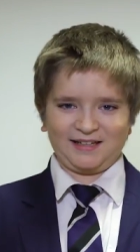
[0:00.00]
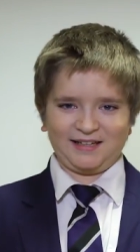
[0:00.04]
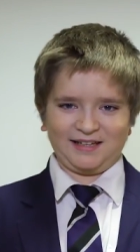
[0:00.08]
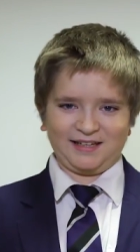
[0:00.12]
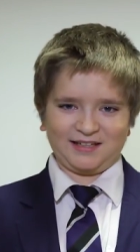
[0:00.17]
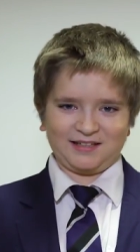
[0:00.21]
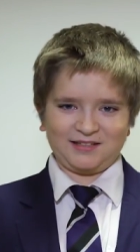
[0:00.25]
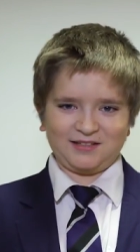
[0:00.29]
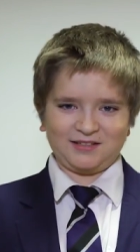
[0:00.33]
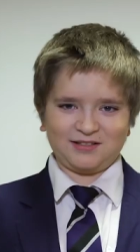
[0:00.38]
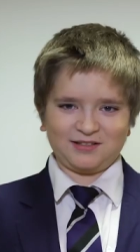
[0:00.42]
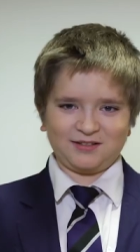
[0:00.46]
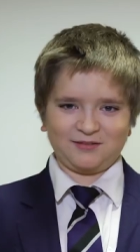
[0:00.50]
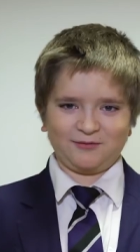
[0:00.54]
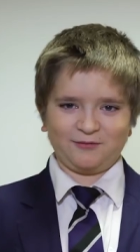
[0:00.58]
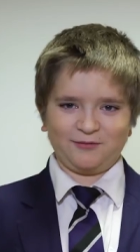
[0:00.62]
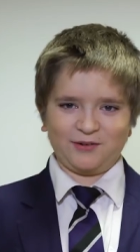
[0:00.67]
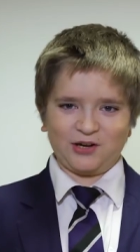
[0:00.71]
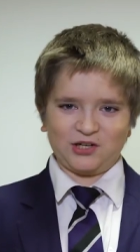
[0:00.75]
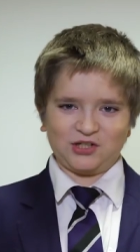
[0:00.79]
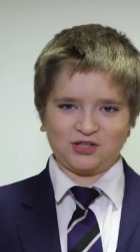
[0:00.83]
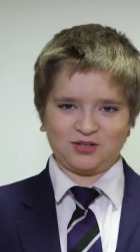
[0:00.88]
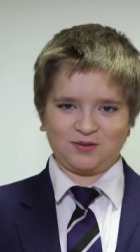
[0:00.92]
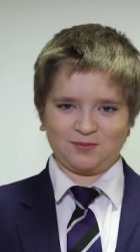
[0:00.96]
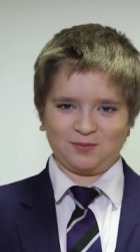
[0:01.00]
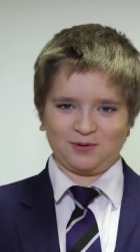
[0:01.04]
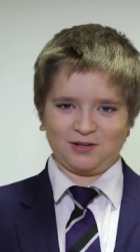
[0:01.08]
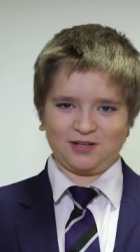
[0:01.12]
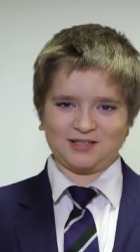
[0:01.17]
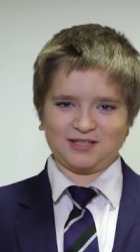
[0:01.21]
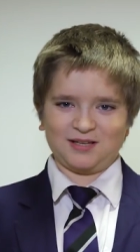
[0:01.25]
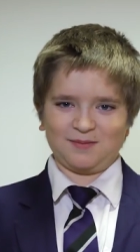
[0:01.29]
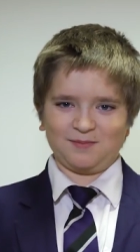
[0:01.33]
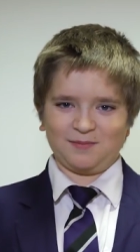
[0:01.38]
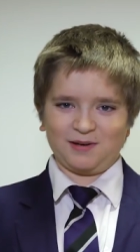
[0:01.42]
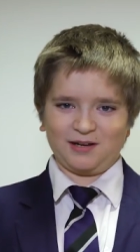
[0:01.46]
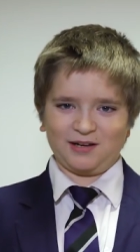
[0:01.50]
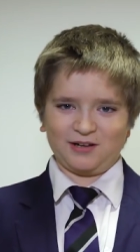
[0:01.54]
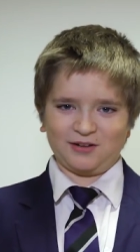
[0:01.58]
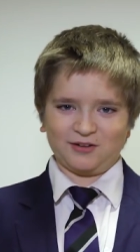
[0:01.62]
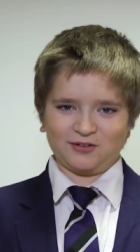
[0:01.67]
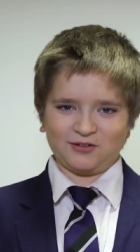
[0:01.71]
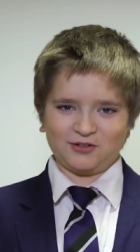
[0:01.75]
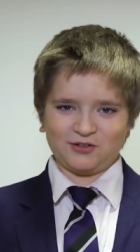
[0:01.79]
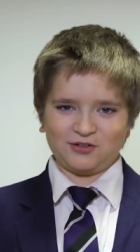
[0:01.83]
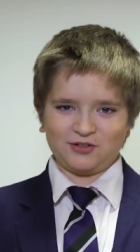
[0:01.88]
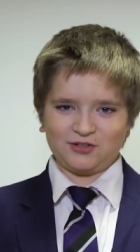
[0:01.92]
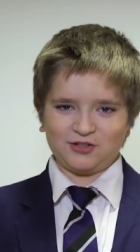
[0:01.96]
eat vegetables in my
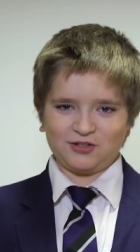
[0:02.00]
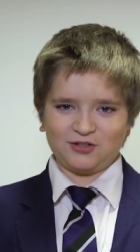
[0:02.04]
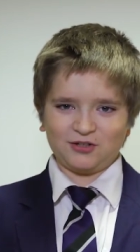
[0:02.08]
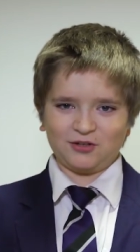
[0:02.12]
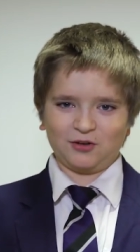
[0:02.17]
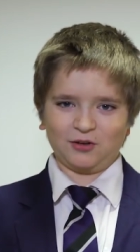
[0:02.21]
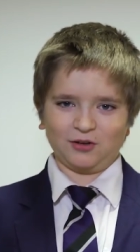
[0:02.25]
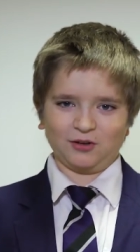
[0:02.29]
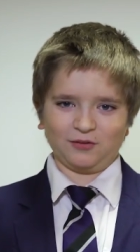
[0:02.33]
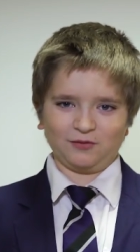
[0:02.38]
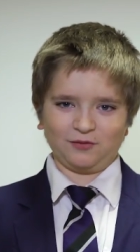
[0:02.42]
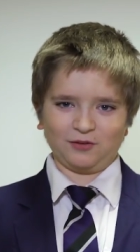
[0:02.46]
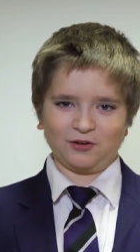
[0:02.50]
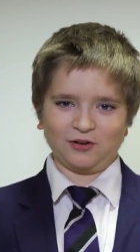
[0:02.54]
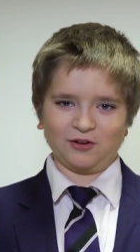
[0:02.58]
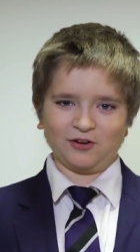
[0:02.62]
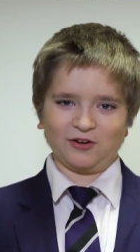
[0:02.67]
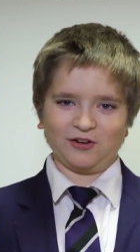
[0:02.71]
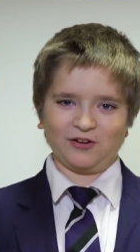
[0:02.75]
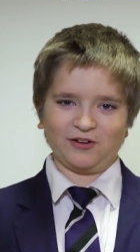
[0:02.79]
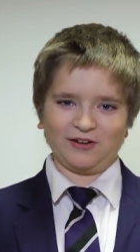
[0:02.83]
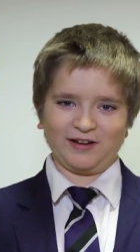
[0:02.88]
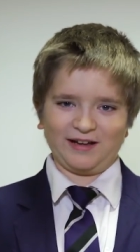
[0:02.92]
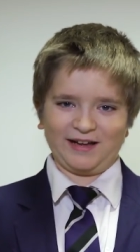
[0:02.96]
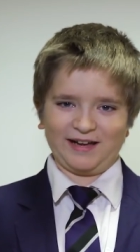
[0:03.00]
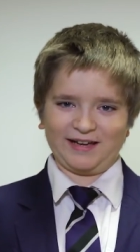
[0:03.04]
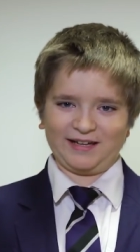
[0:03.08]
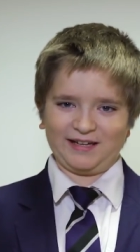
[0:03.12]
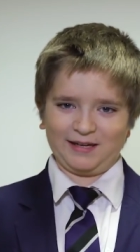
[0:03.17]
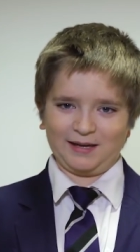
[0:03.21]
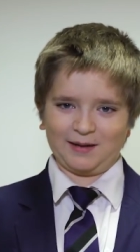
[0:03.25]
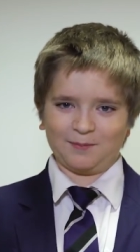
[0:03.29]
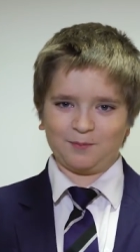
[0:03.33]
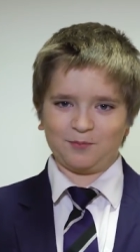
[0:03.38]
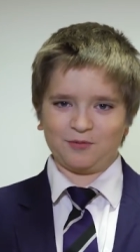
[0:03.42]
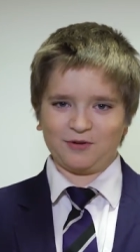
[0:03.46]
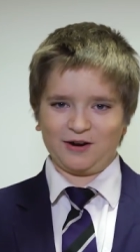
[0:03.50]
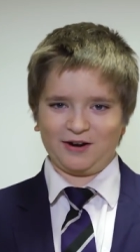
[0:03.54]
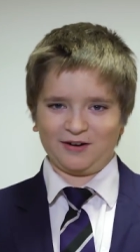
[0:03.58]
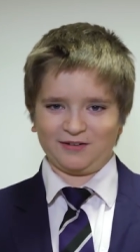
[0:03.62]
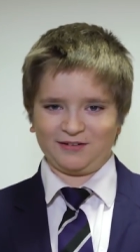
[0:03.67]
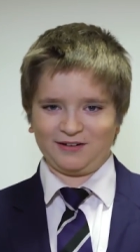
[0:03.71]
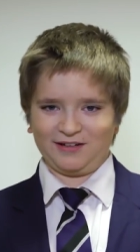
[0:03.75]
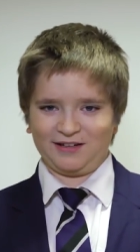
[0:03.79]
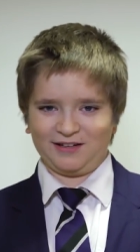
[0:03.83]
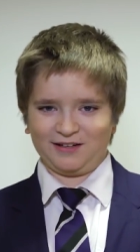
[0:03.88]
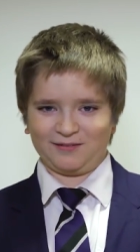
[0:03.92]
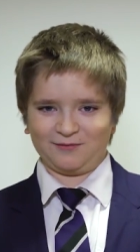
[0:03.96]
lunch, although I eat a
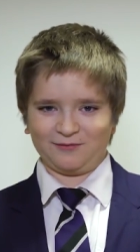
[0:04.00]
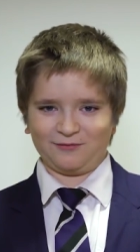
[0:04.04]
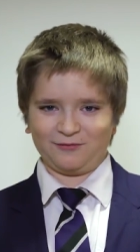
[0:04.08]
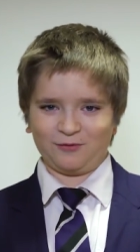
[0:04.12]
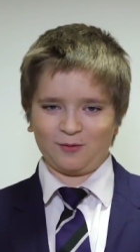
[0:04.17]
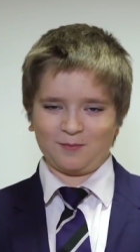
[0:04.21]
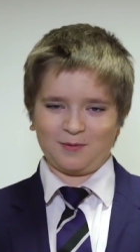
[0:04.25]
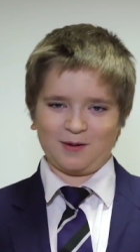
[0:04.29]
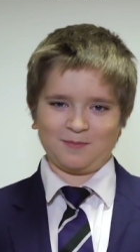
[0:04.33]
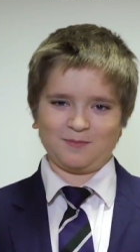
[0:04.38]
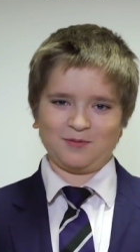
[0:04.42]
brownie for my